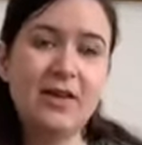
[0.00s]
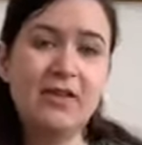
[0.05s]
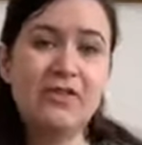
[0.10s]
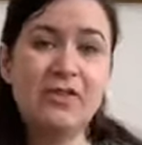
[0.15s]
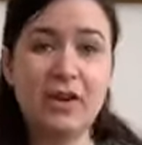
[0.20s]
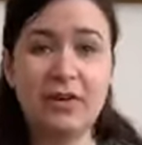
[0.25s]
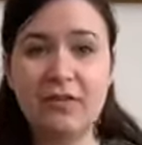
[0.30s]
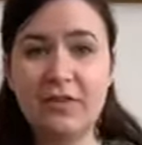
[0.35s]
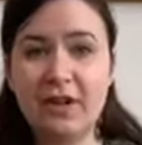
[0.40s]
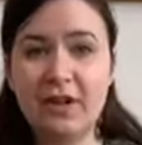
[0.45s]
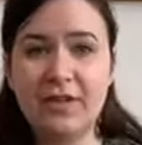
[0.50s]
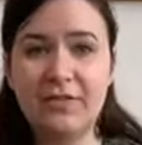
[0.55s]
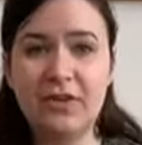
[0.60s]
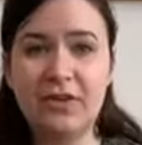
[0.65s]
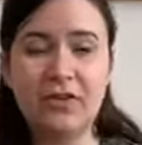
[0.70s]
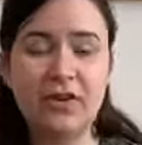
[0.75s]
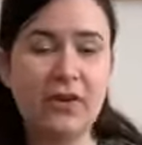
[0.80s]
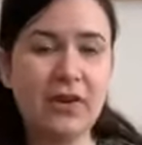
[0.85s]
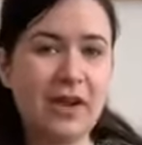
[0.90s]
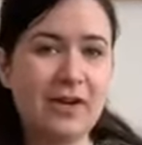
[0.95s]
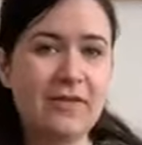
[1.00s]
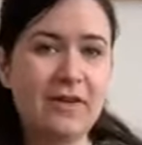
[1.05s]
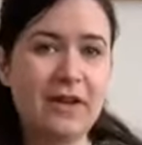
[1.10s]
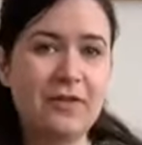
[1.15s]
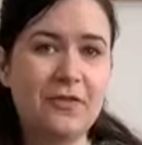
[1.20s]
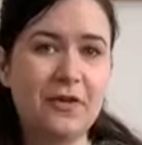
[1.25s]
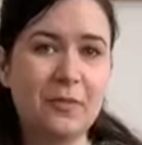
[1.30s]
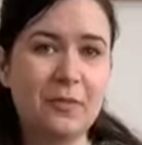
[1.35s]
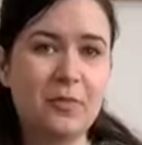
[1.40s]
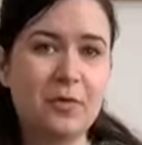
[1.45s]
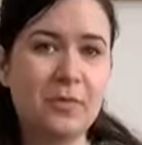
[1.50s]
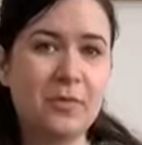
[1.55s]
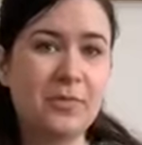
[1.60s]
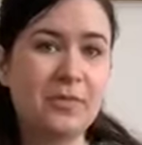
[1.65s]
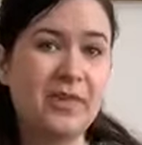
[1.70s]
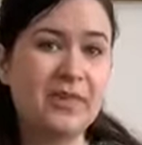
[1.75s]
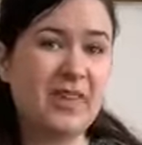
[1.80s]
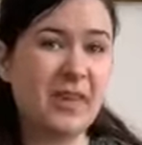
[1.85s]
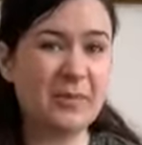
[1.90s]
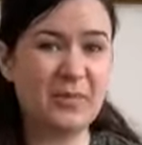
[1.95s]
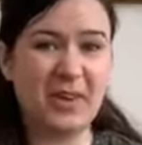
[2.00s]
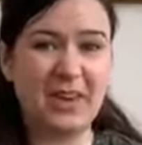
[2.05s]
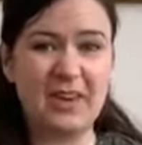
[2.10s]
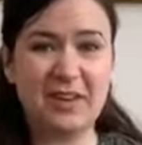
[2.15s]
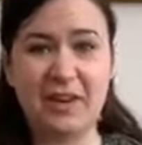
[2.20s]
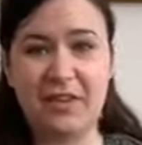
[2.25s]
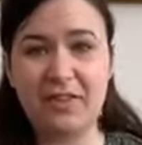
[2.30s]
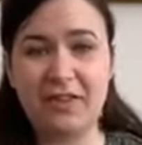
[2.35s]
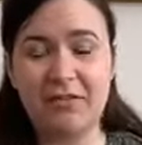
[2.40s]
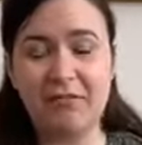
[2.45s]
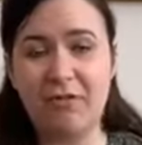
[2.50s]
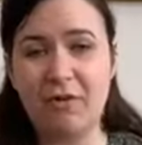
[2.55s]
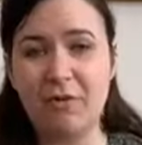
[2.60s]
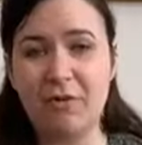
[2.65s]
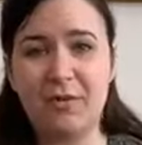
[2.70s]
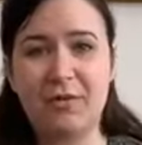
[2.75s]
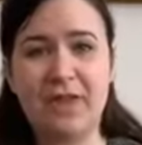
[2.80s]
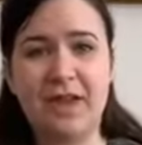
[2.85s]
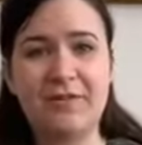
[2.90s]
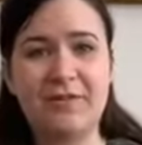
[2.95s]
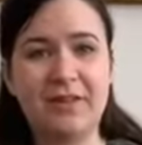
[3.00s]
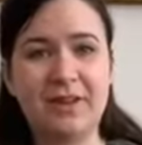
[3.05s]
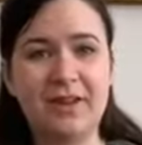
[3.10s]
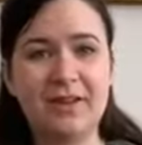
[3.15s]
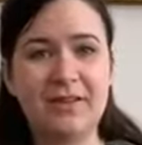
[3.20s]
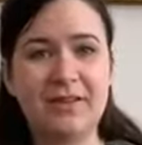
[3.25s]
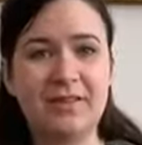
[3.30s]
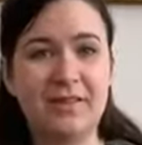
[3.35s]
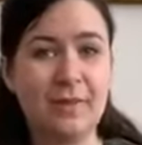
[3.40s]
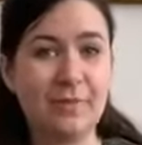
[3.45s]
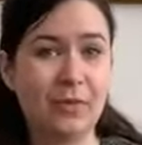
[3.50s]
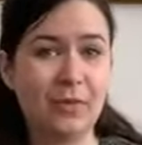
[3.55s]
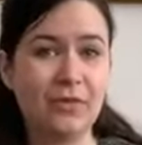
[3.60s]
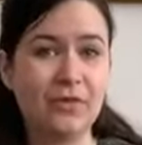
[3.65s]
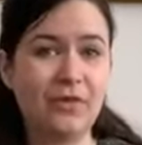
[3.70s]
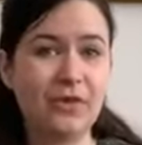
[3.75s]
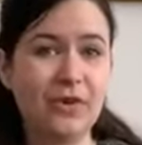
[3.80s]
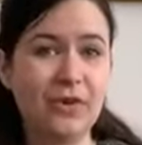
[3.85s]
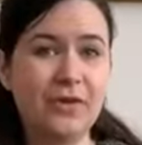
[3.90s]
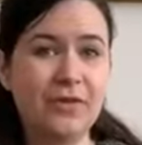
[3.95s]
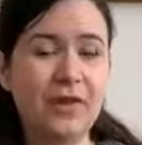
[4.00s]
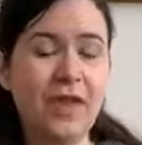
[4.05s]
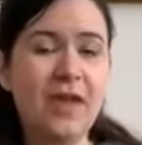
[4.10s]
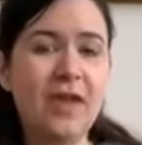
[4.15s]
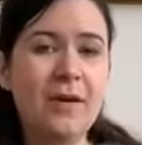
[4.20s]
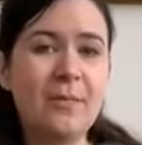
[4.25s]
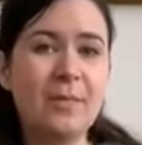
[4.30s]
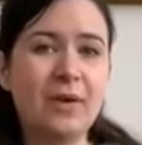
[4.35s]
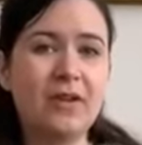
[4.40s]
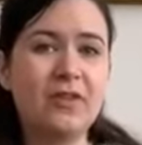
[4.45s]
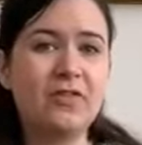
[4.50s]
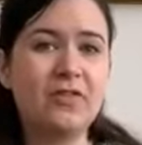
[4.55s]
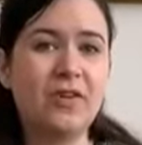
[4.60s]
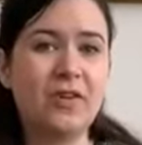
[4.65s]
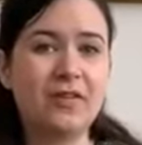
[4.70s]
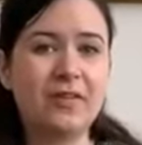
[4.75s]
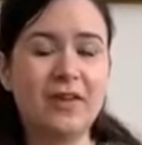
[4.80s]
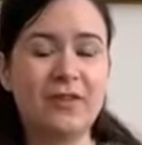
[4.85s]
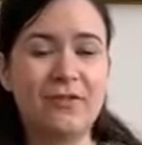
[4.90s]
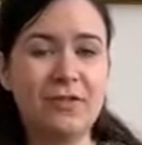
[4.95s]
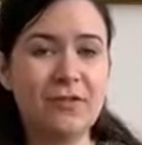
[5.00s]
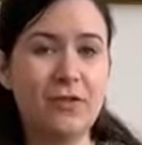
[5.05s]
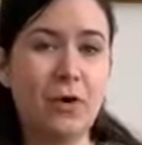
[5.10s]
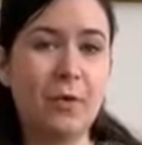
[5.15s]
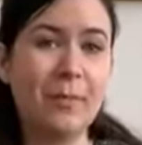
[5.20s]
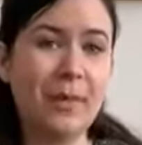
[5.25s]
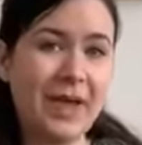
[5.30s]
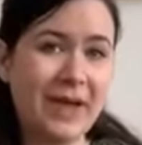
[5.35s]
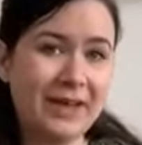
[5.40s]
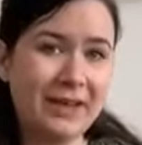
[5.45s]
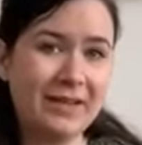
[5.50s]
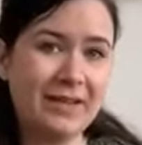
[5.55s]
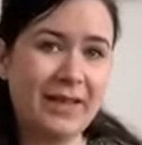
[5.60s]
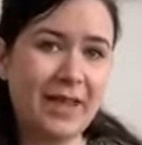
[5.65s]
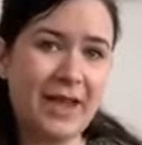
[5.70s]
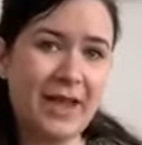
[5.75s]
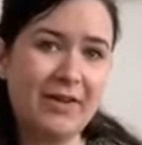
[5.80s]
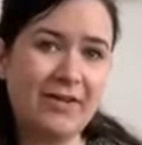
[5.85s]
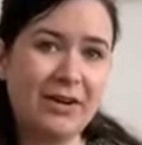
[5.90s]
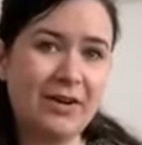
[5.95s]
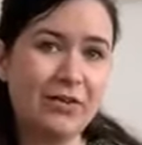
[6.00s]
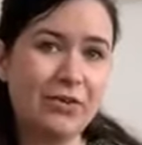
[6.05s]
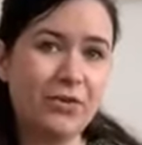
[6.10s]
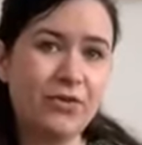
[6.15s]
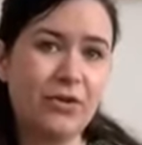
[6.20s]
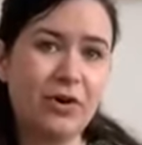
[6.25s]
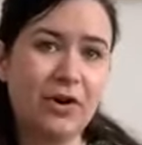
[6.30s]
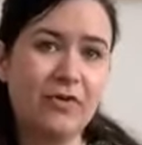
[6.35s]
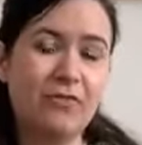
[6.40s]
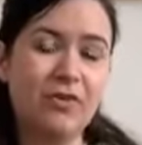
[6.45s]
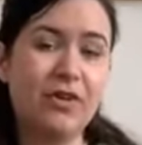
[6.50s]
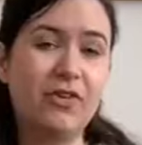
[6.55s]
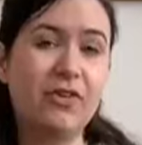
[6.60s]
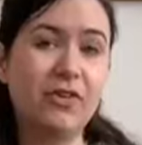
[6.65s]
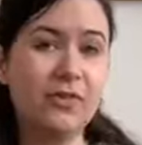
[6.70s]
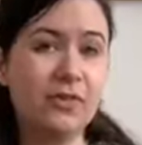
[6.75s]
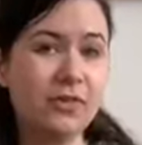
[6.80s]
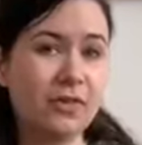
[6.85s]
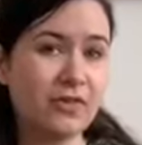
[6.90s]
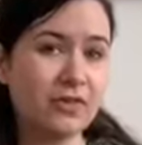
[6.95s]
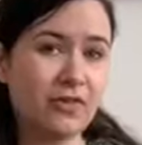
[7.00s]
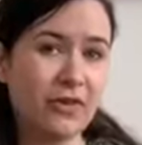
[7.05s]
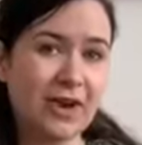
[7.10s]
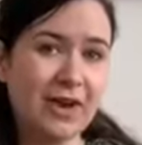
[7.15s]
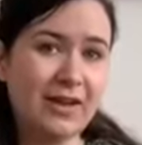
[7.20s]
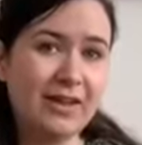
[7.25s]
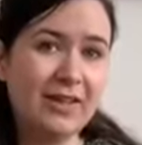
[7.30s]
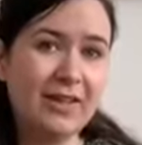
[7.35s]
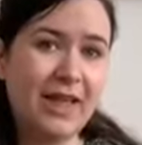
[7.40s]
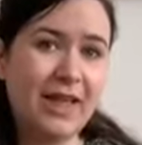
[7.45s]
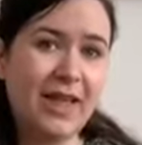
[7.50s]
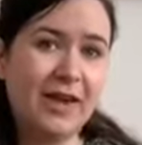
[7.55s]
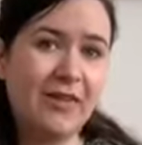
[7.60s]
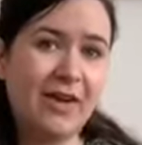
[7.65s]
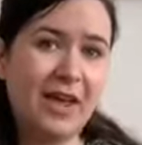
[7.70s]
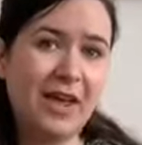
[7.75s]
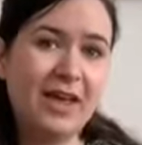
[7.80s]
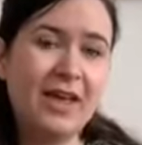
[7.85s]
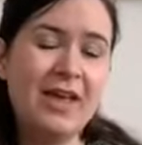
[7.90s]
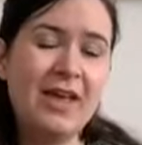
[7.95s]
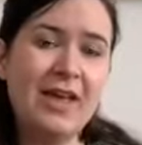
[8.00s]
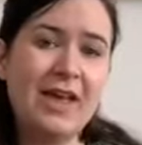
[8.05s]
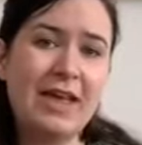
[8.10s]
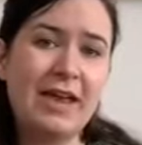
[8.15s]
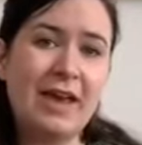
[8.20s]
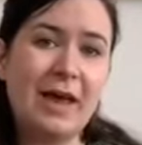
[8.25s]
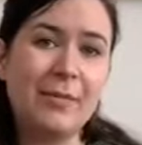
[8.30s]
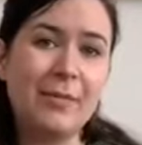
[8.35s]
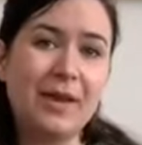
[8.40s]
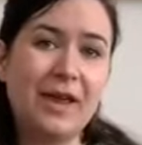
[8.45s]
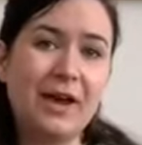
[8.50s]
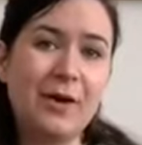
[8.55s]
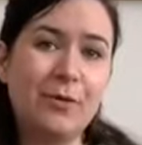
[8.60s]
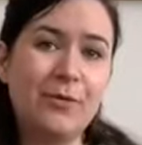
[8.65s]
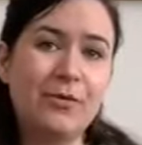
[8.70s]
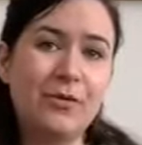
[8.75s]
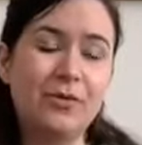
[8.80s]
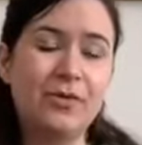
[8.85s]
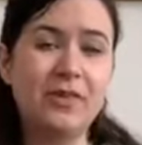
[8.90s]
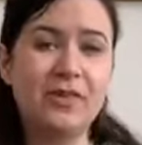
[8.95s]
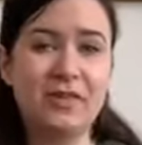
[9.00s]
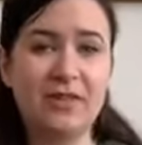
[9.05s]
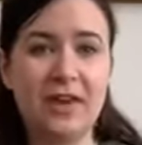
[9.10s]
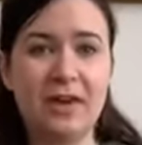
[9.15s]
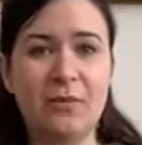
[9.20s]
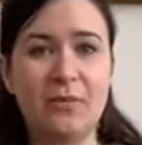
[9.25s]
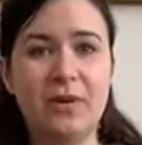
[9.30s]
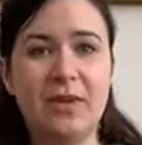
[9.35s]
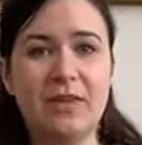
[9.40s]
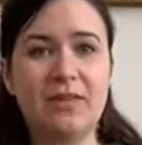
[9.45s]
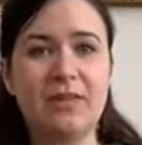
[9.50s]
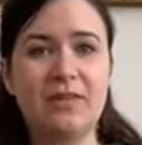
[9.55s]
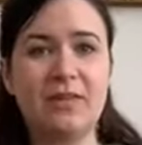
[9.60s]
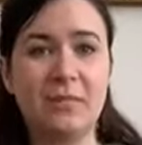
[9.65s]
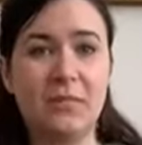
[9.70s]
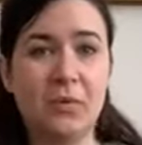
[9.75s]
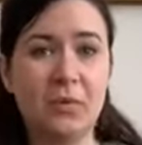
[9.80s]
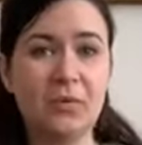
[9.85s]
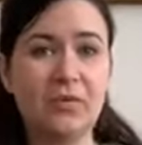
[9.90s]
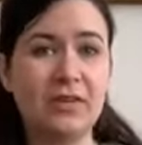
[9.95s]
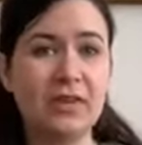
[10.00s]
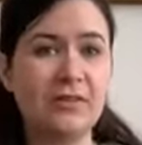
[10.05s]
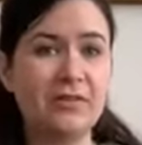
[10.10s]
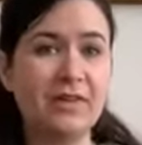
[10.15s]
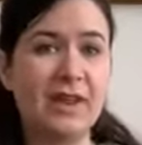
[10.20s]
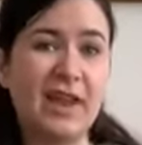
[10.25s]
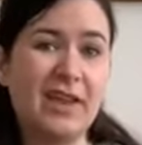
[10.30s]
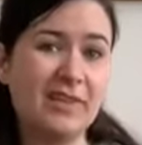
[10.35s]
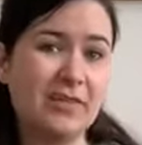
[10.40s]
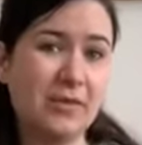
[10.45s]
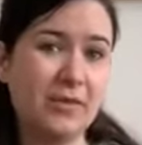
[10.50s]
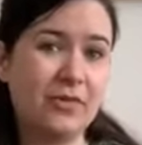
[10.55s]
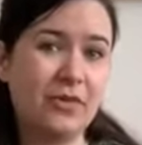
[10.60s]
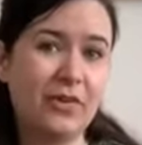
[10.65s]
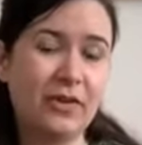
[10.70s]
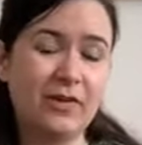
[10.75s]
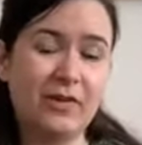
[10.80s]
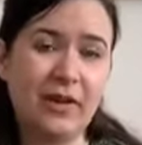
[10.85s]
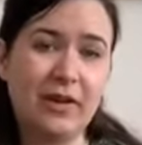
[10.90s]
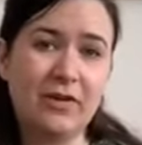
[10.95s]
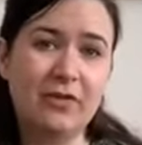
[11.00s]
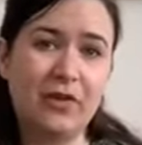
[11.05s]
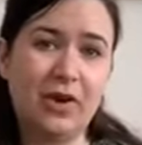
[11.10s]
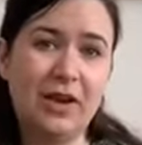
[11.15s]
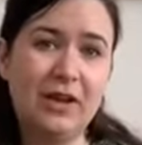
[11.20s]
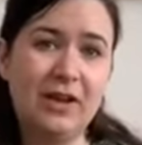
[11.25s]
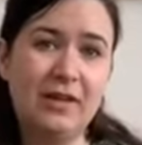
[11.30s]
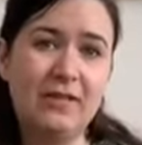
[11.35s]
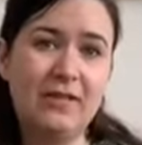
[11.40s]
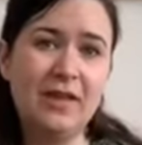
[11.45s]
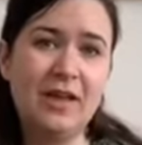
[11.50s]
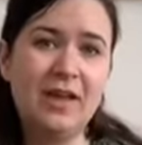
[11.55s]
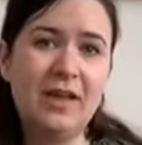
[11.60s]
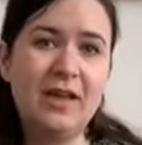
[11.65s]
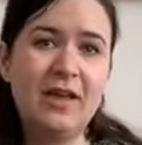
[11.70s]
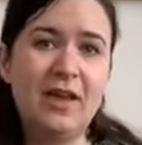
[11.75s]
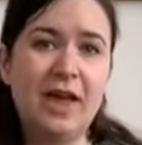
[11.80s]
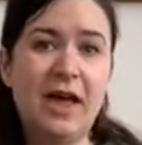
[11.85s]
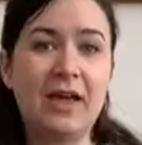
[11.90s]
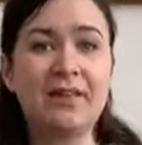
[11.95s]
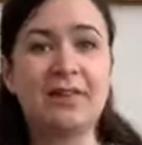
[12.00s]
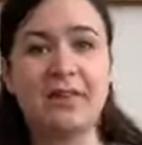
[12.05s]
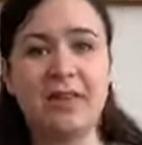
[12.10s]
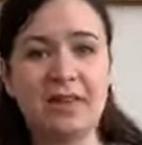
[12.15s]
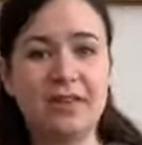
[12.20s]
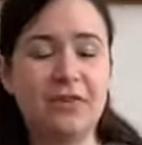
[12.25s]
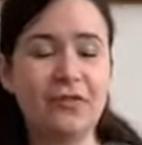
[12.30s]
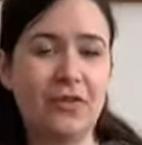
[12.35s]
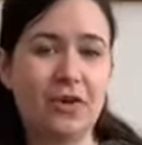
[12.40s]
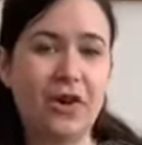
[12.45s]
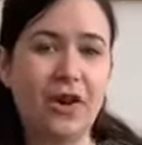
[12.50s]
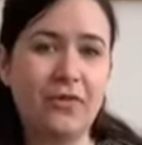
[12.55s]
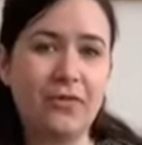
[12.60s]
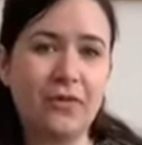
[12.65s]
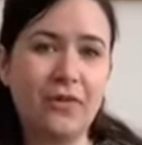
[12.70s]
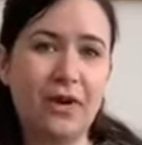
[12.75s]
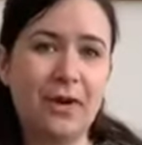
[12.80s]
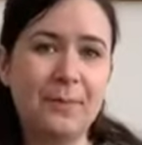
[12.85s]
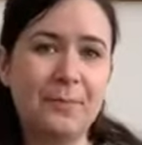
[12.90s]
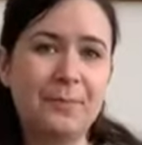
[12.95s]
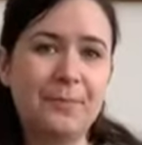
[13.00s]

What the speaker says: Generally, if you don't have any foot problems, there's absolutely nothing wrong with having slip-on shoes, but it's just if you've got pain in the area and you're trying to reduce the strain in the area, it can be helpful to stick with supportive lace-up shoes like trainers as things are recovering.